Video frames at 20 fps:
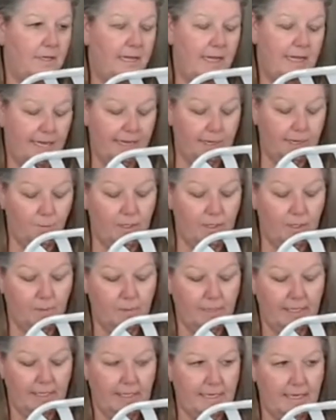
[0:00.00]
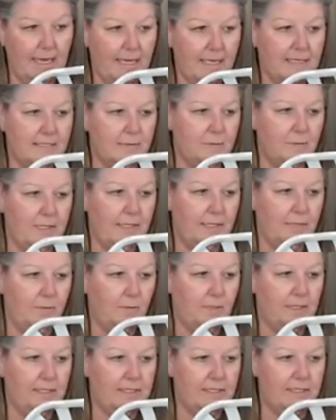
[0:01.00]
It will be, yes.
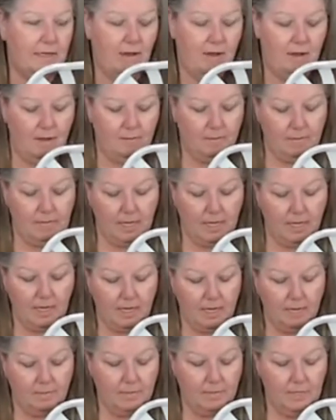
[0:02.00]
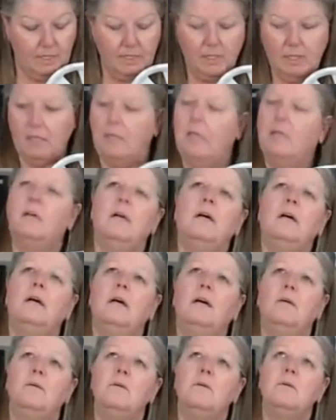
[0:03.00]
We saw him
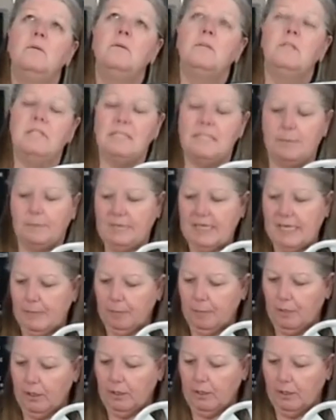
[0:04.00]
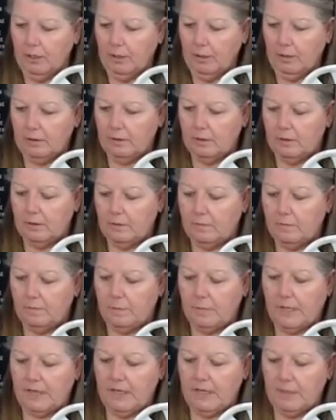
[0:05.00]
in September.
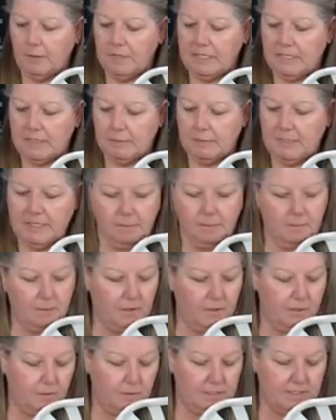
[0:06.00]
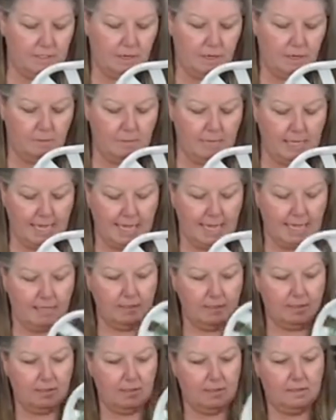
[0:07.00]
I think it was September that we saw him
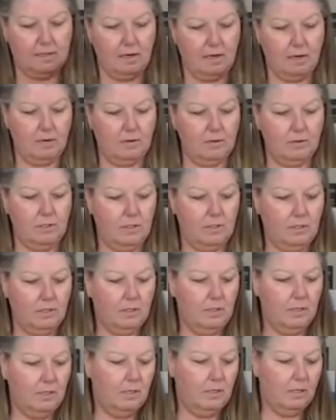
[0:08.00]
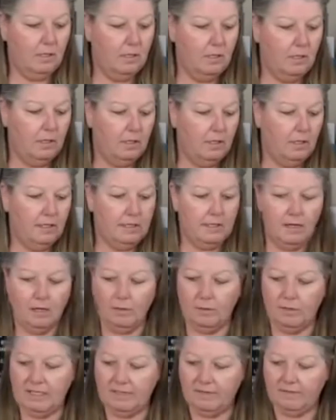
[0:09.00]
last. So it's
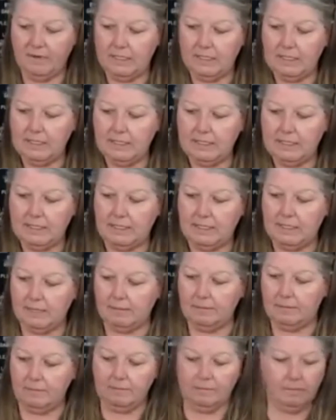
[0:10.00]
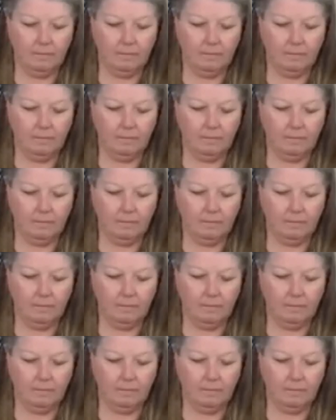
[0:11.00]
always fun to see him.